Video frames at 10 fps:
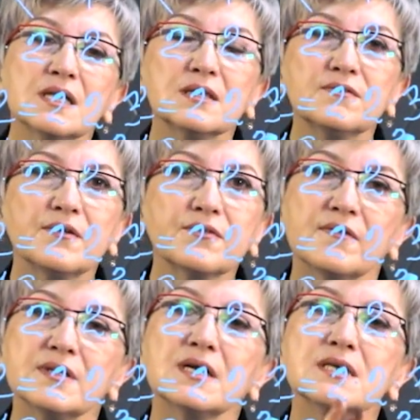to the
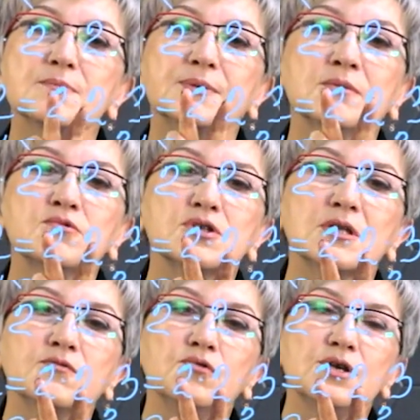power of 2 again?
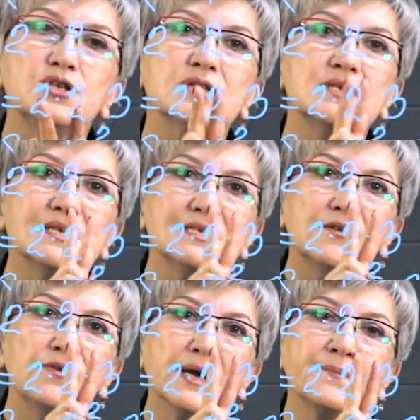Because there are 2
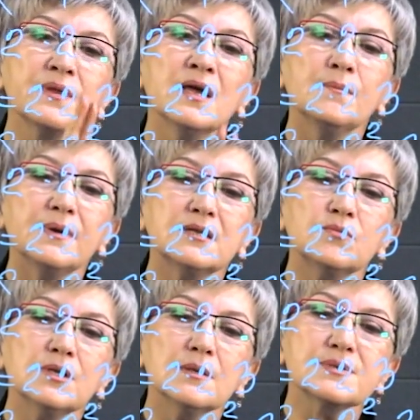2s here, so I
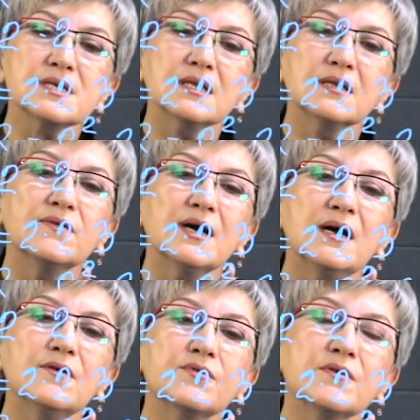wrote 2 to the
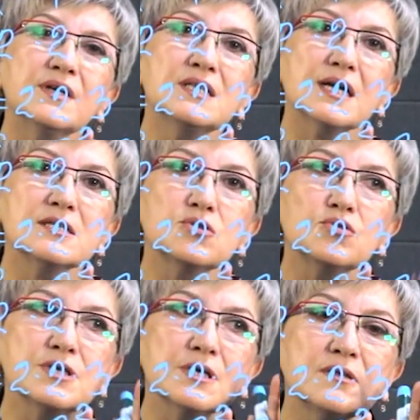power of 2, which
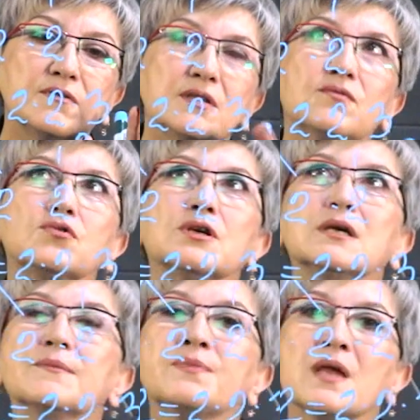means 2
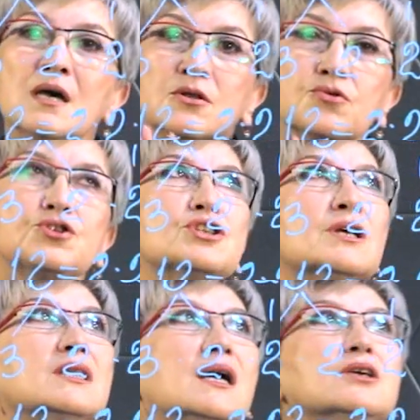2s. I work with